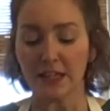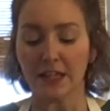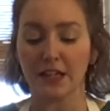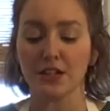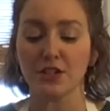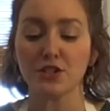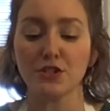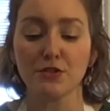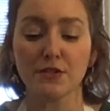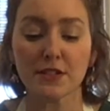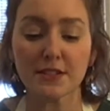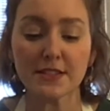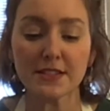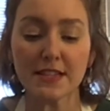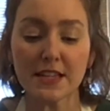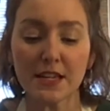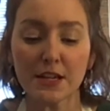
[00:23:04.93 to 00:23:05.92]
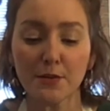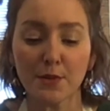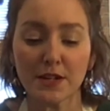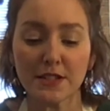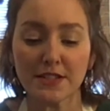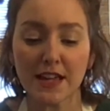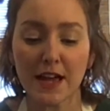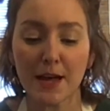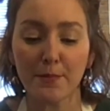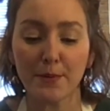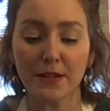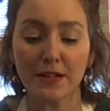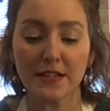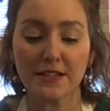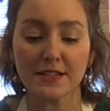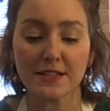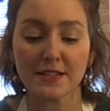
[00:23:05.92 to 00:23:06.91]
And as you can see, what's happened is